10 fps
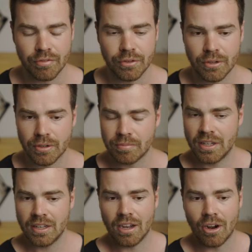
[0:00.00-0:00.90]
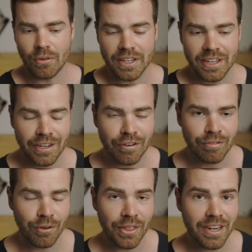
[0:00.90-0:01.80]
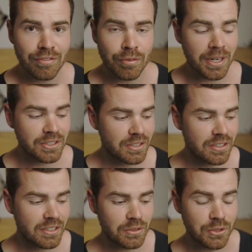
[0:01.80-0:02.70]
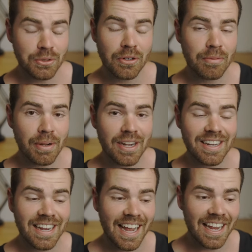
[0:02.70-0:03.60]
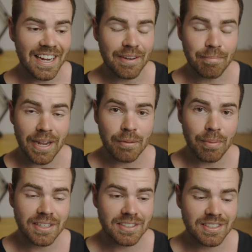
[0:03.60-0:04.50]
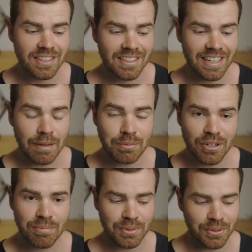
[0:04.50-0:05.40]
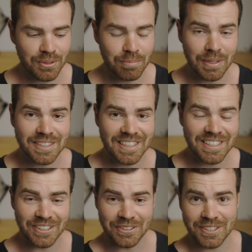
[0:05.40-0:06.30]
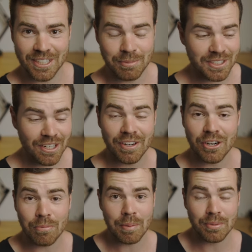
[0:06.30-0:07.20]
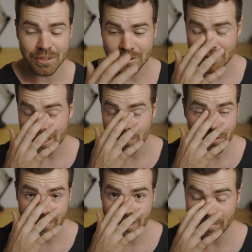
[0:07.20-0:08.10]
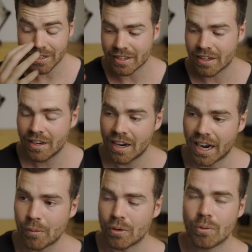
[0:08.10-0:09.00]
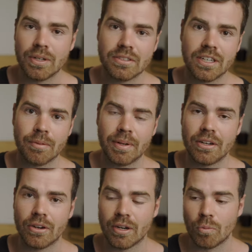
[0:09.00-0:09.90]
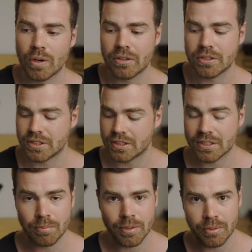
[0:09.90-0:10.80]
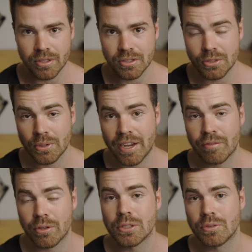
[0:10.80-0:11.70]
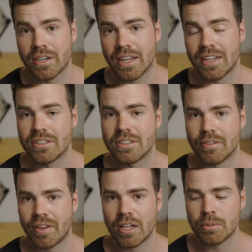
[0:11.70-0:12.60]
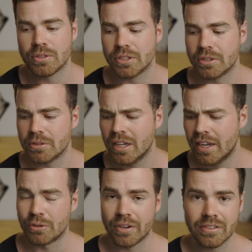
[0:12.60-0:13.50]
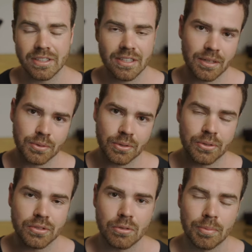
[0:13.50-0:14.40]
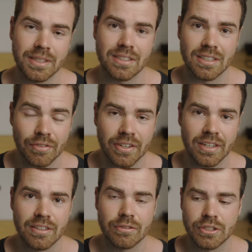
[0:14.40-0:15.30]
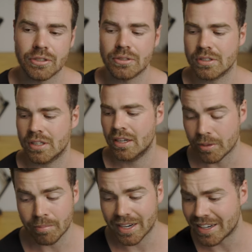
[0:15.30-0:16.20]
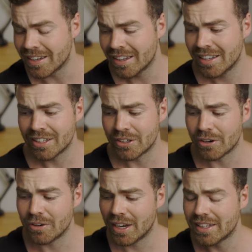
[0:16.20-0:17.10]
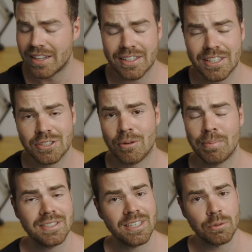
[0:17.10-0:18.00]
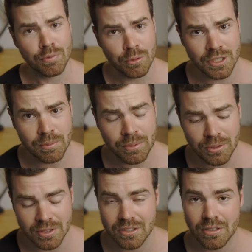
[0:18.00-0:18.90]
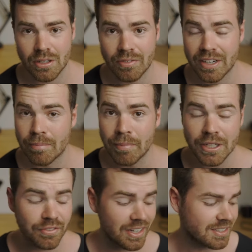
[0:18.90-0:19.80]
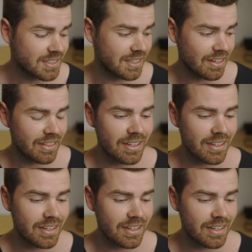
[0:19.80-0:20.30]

if you're only here for that information, do not buy a Mac-based laptop or PC to do cinema stuff. I know people do, I wouldn't recommend it. I would always recommend going Windows just simply because you have those render engines available to you. Your rendering times also will be significantly reduced. You can buy you know, a, a desktop PC with four GPUs, it's gonna render much faster